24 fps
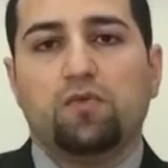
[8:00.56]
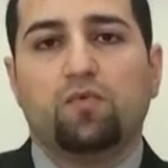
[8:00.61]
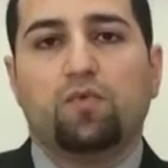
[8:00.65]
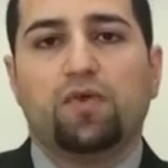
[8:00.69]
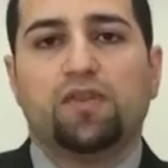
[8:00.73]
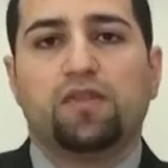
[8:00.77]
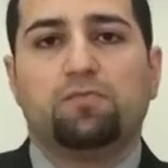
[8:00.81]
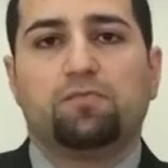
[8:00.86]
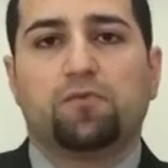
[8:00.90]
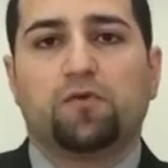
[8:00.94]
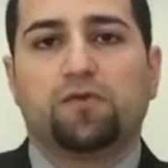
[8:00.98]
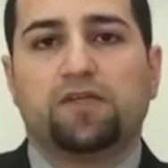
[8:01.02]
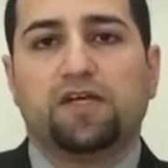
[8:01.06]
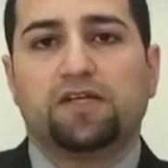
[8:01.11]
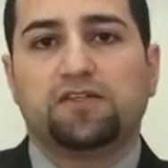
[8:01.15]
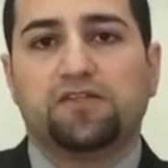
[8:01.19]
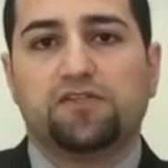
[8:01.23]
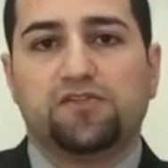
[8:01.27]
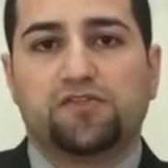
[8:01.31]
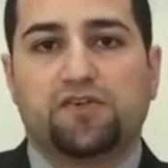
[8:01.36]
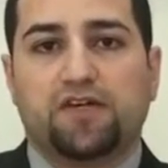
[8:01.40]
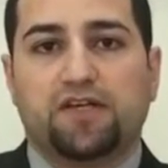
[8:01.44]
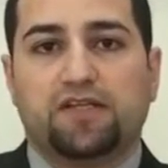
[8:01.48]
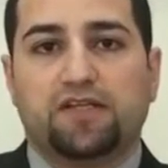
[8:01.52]
when the product
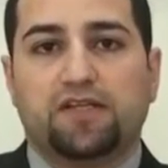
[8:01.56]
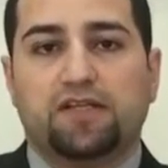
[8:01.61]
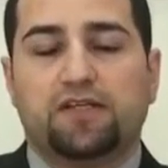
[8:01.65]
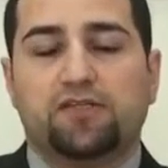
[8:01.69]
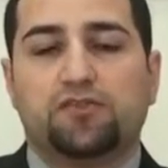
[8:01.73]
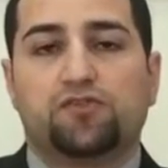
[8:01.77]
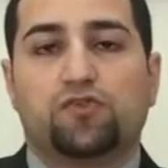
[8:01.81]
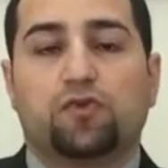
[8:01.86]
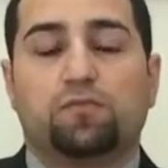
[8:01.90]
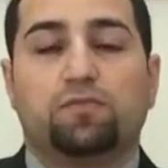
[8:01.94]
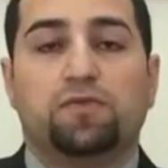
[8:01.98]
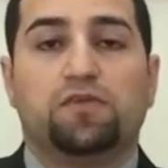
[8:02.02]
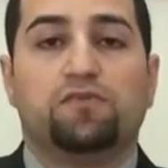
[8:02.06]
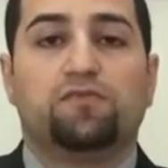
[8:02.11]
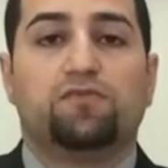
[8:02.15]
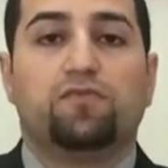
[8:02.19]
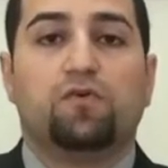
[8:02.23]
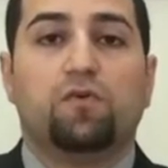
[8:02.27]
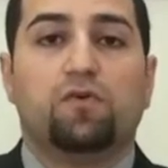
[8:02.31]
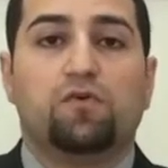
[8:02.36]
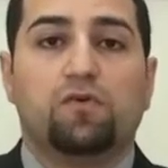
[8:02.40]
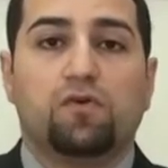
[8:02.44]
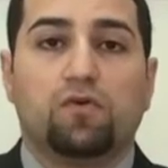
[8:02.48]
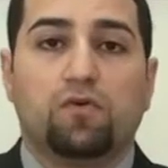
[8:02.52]
is ready, so
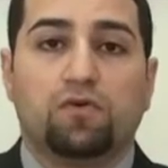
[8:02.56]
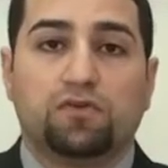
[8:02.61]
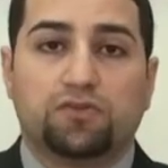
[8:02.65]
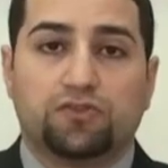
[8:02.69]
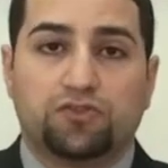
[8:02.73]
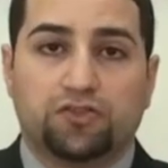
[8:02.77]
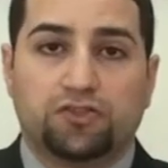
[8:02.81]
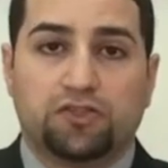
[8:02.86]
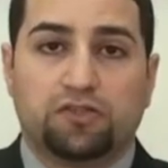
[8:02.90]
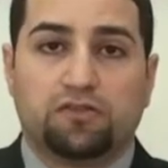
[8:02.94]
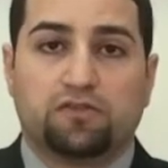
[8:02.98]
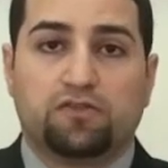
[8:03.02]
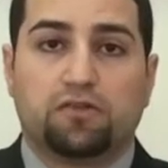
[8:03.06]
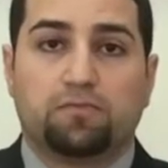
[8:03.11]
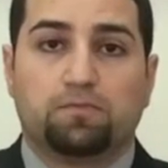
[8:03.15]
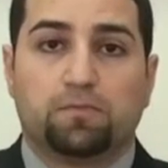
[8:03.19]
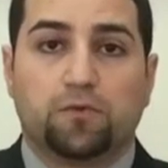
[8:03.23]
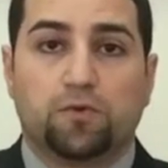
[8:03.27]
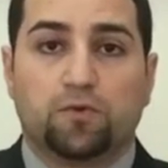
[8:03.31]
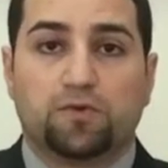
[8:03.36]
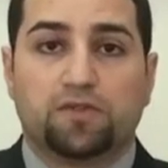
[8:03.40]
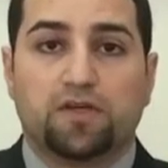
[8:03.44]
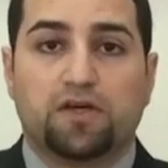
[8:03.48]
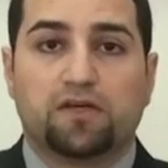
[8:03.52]
before launching the
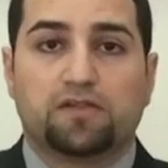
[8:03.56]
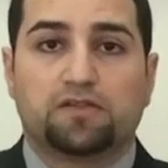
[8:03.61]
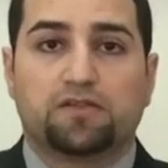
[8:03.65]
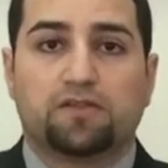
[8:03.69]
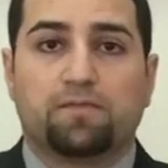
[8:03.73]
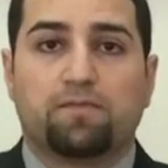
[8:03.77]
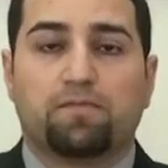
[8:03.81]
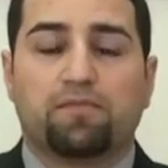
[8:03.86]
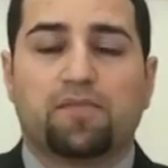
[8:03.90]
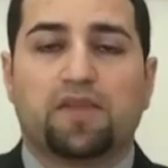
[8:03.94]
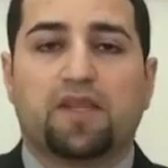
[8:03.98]
product,